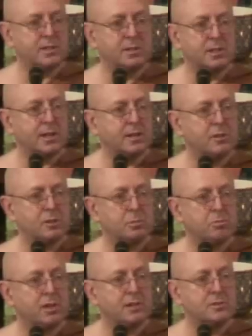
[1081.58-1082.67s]
he had no
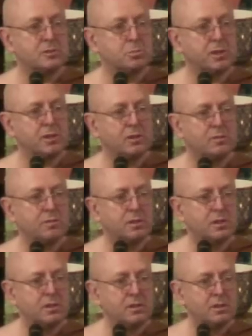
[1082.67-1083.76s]
brain to speak of,
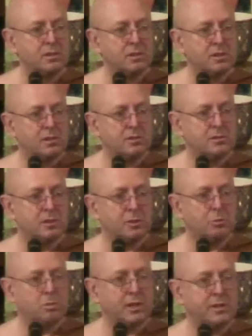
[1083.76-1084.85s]
and there's no
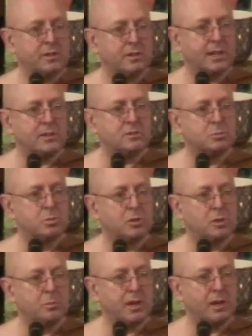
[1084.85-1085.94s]
way that that small
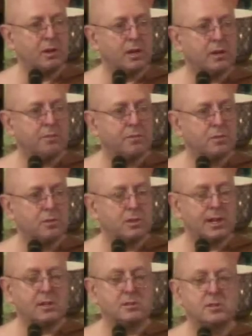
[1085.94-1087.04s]
amount left could
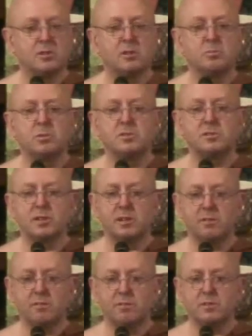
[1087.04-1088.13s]
actually compensate
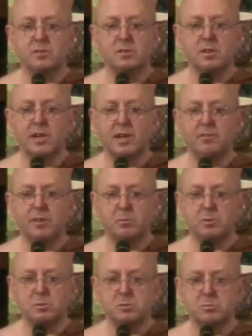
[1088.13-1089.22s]
for everything
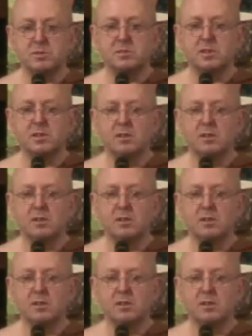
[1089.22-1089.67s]
which was missing.